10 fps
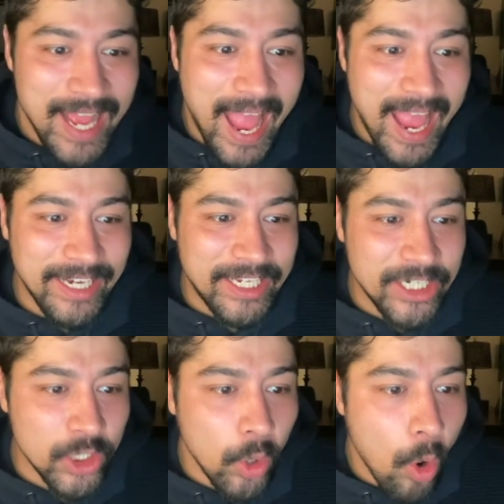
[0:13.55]
And
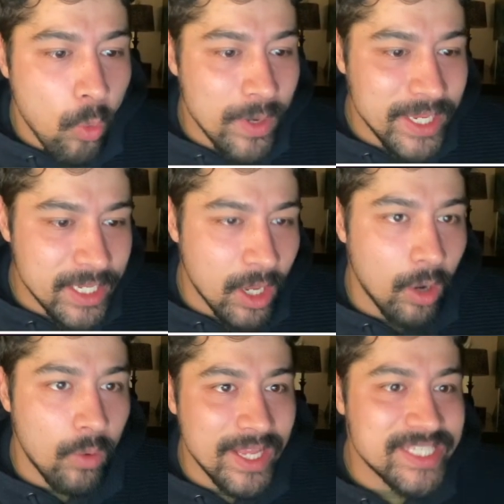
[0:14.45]
here we
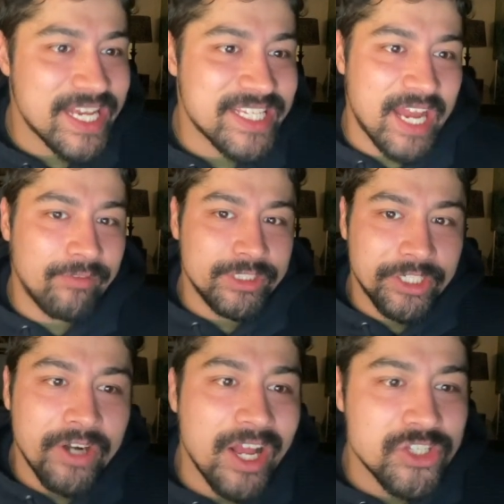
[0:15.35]
go. It's
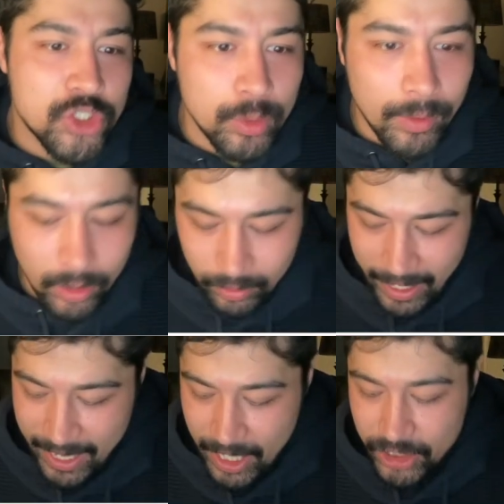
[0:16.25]
Escavalier, Azumarill,
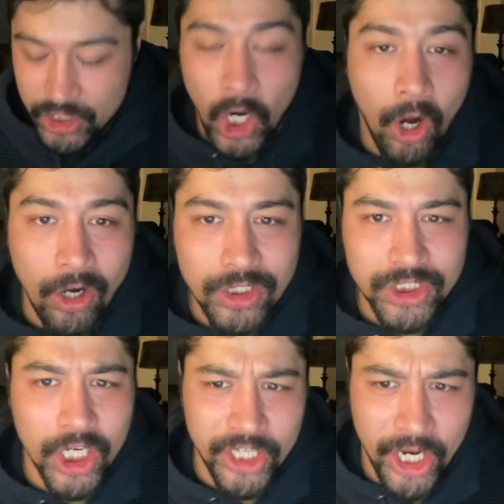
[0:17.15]
and
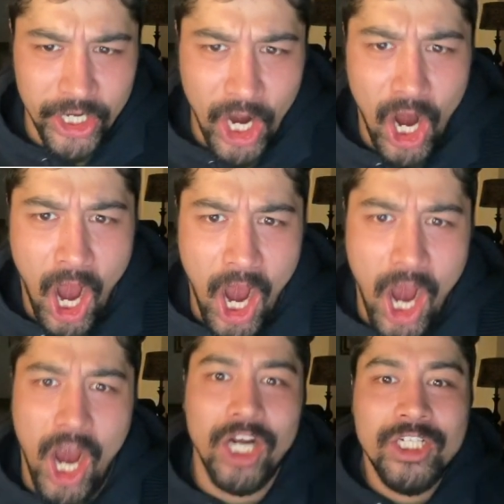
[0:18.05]

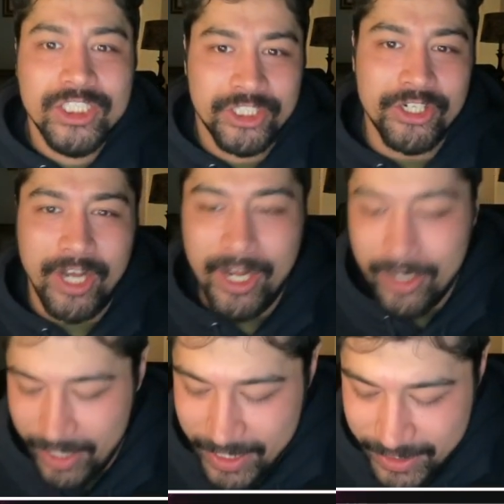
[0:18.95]
Turtonator.
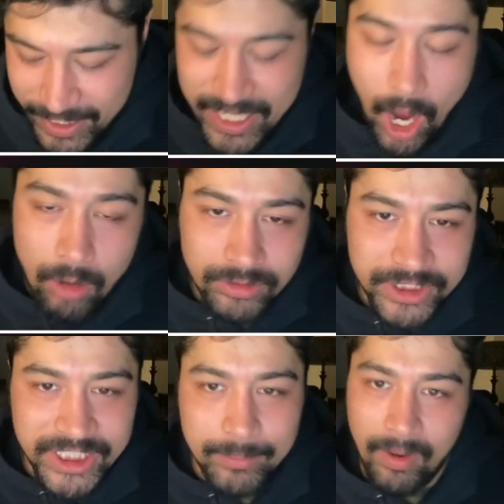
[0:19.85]
Turtonator is the
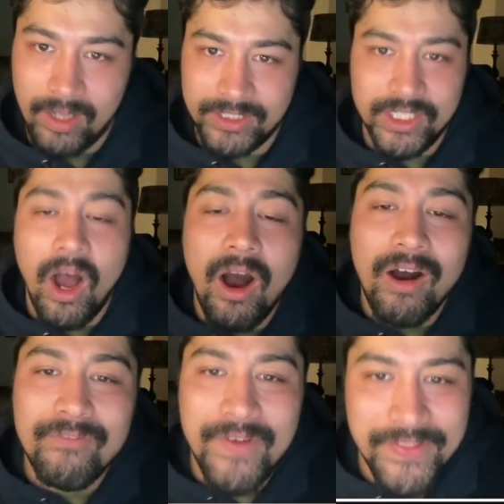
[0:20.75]
OG boss
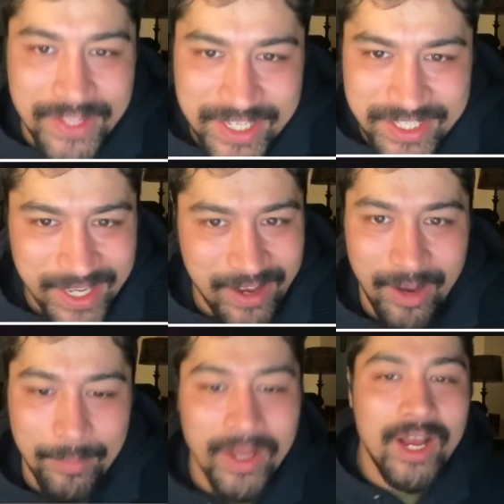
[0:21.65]
of this
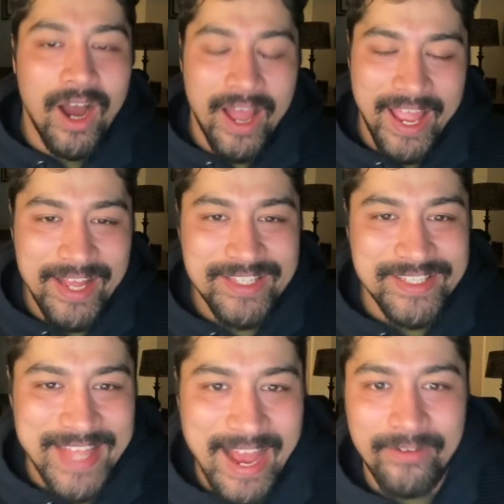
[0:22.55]
cup, hands
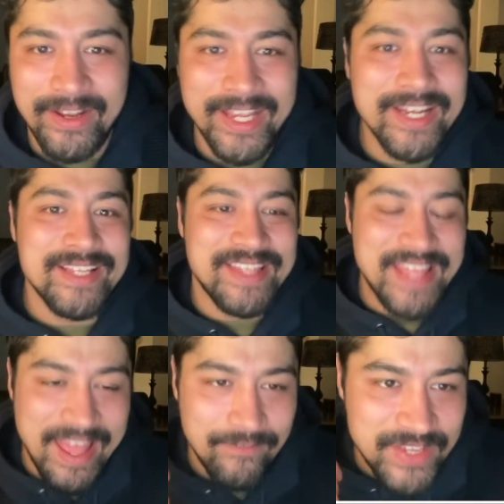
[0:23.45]
down. It is
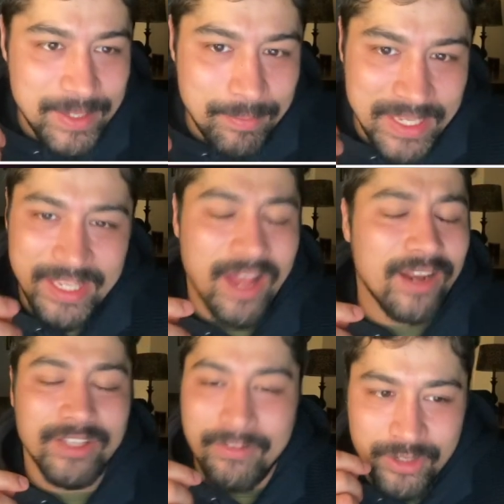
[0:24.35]
the MVP. Gotta
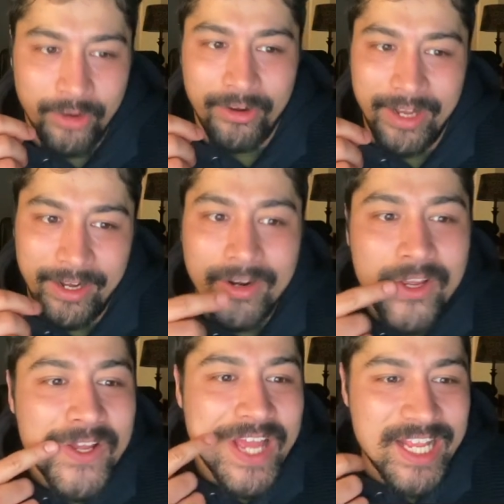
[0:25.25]
love Turtonator.
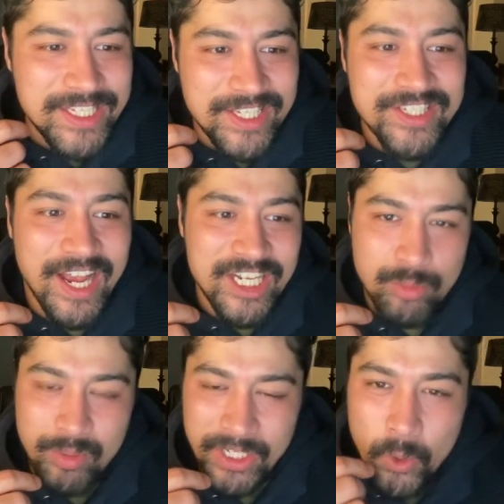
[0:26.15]
Its design is
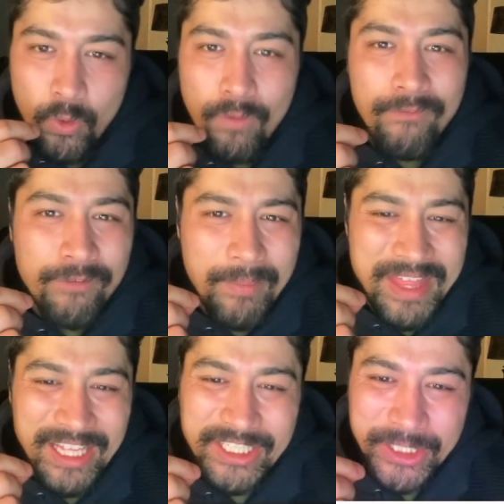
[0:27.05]
pretty cool, from
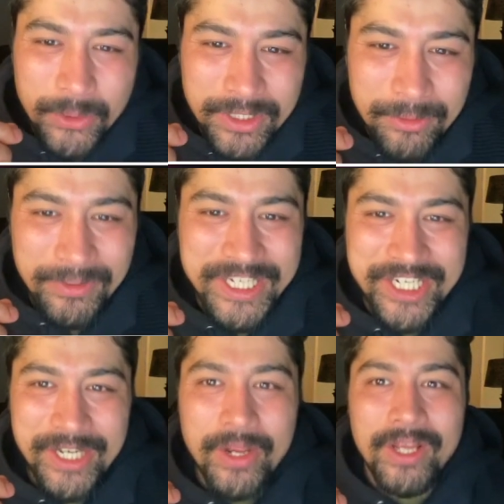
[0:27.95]
the Alola
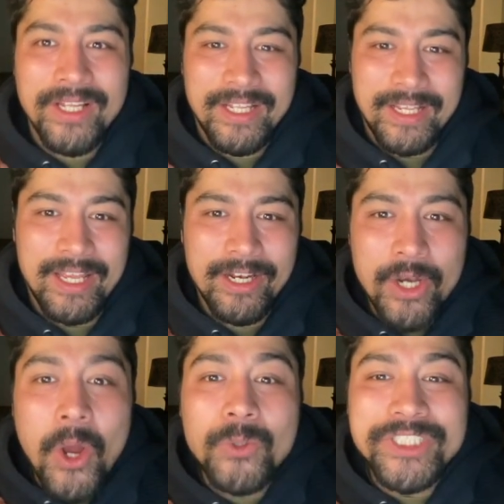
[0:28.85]
region. Gonna
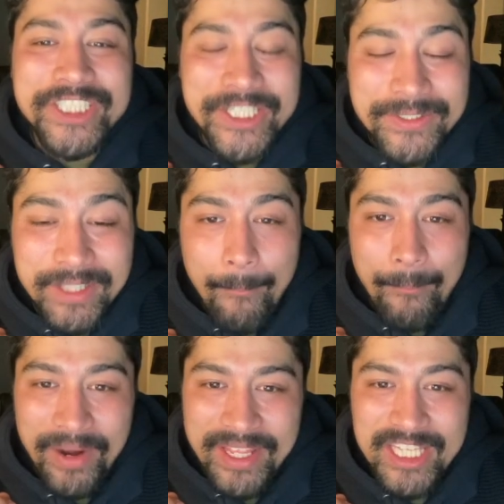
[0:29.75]
no shield the
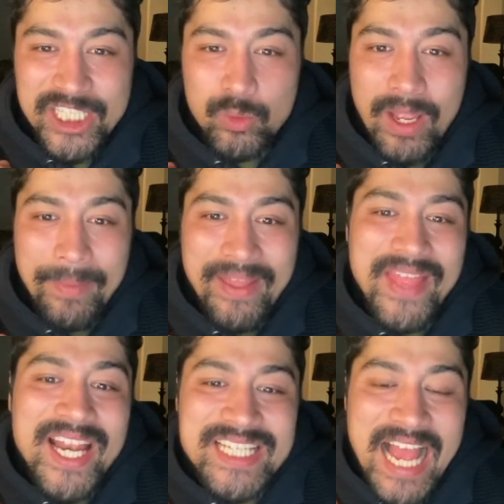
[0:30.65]
breaking swipe, and
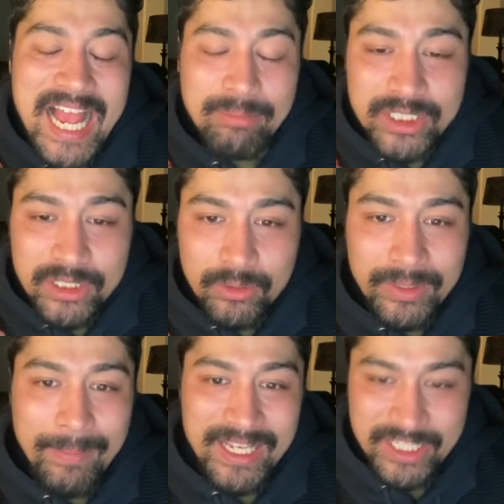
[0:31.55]
that is absolutely
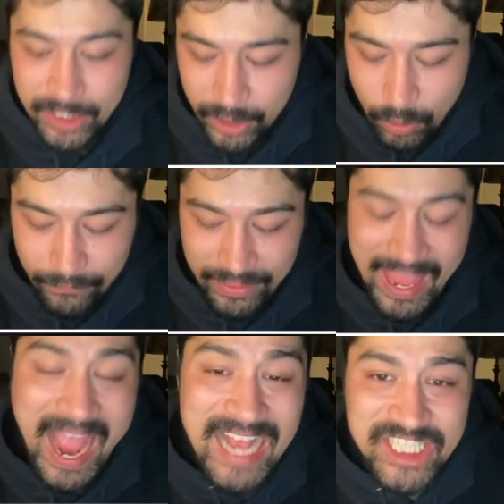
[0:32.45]
massive. Gonna go for the
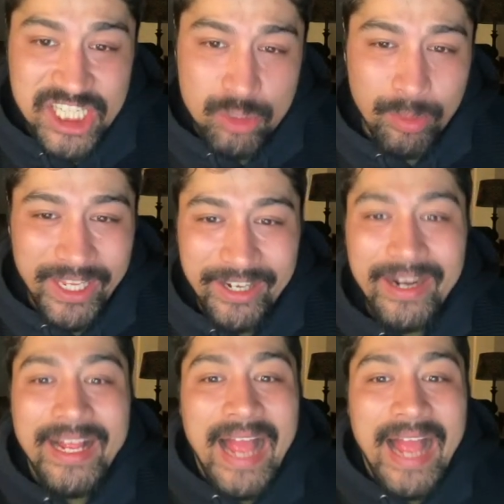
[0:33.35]
acid spray here.